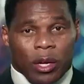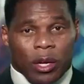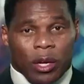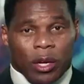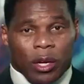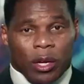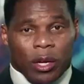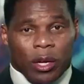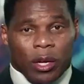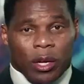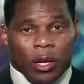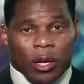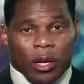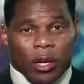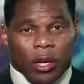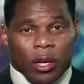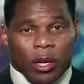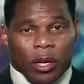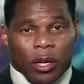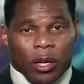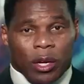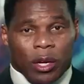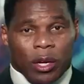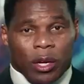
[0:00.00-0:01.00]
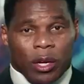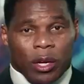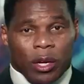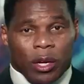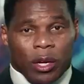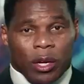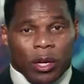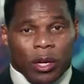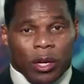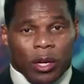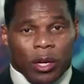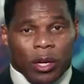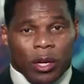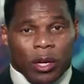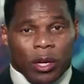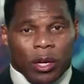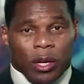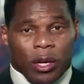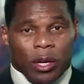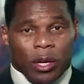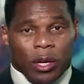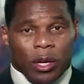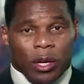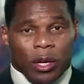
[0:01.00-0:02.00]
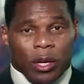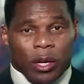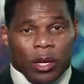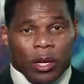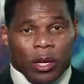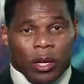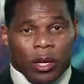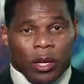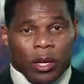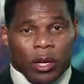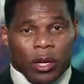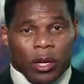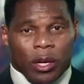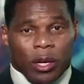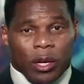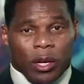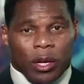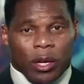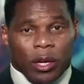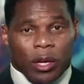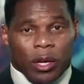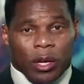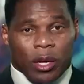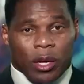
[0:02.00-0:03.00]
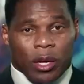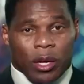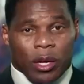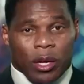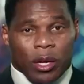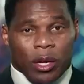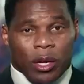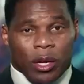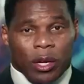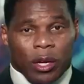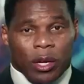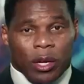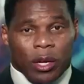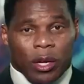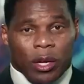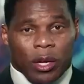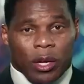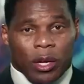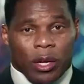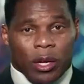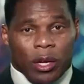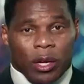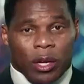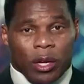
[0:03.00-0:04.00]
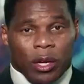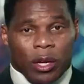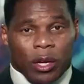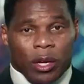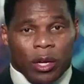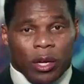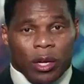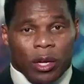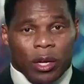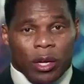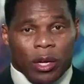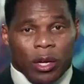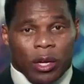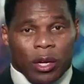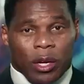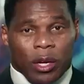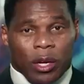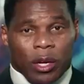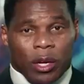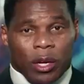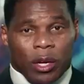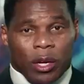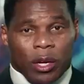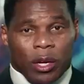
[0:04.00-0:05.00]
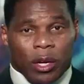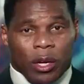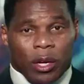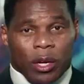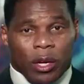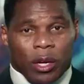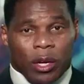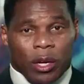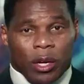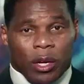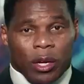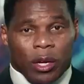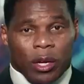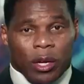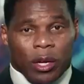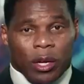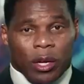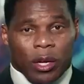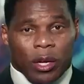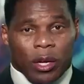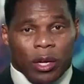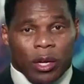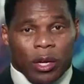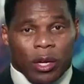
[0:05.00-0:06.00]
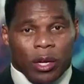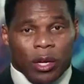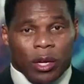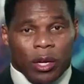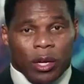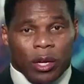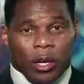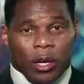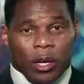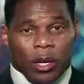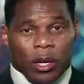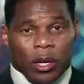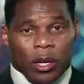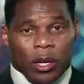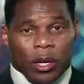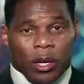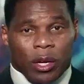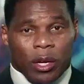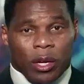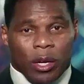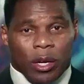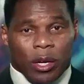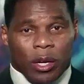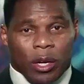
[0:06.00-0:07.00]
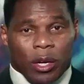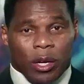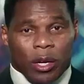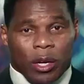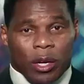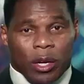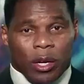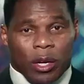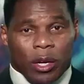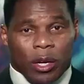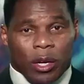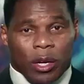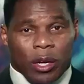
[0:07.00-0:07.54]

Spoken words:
(not speaking)